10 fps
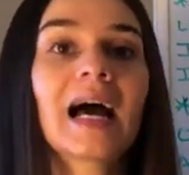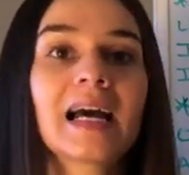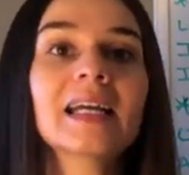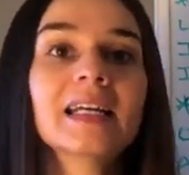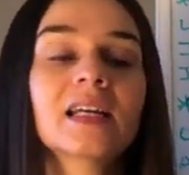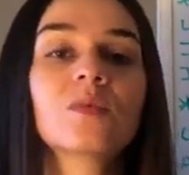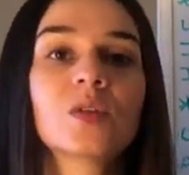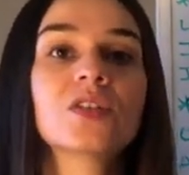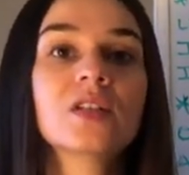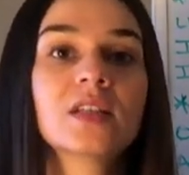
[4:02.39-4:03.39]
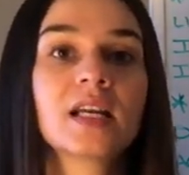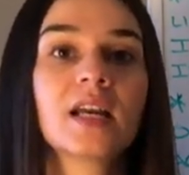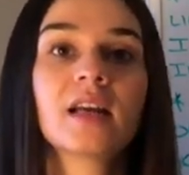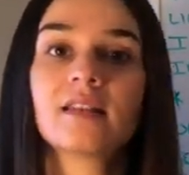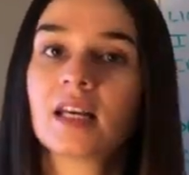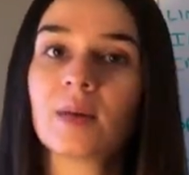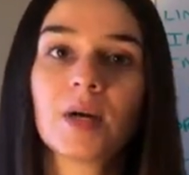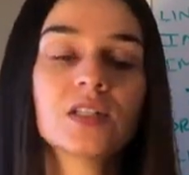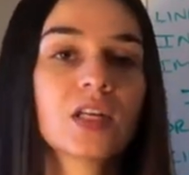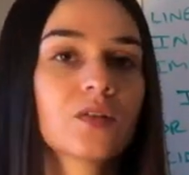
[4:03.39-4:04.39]
I again want you to think
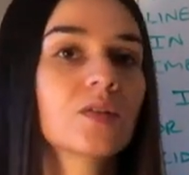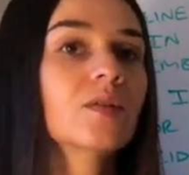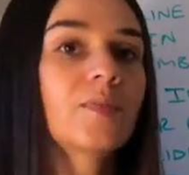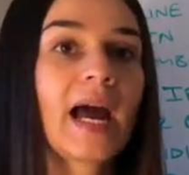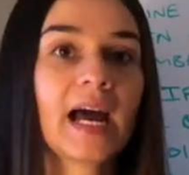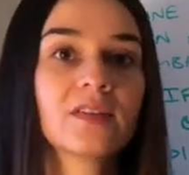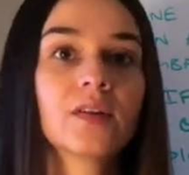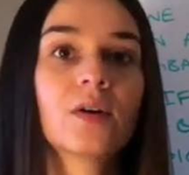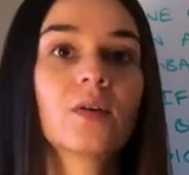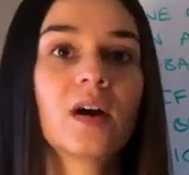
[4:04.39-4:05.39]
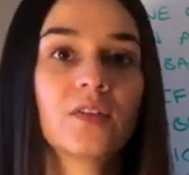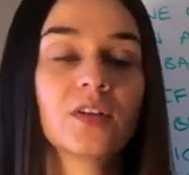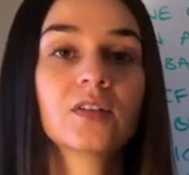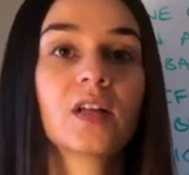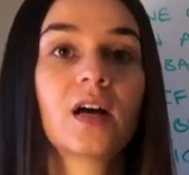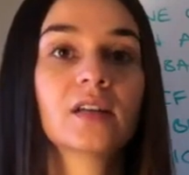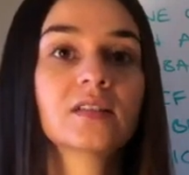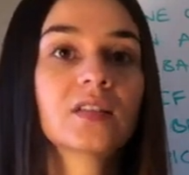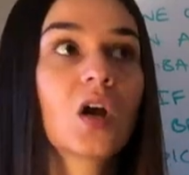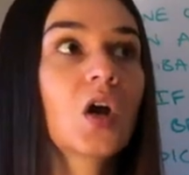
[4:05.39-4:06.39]
about general patho of your
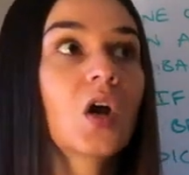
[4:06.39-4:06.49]
lungs.